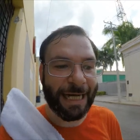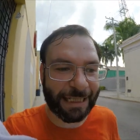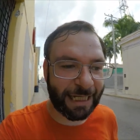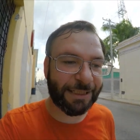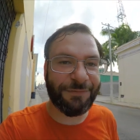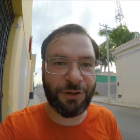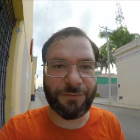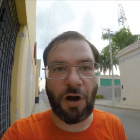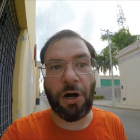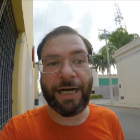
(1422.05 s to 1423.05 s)
Merida is full
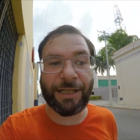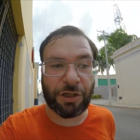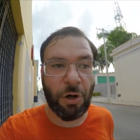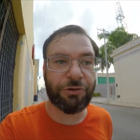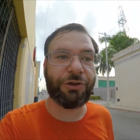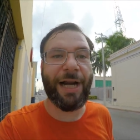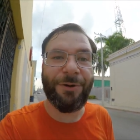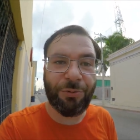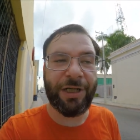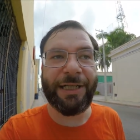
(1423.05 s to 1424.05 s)
of art and culture.
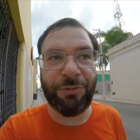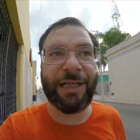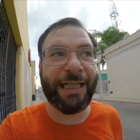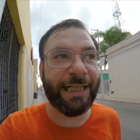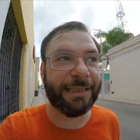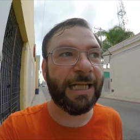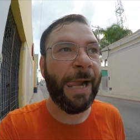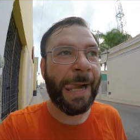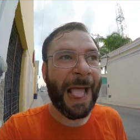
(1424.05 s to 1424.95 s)
It really, really is.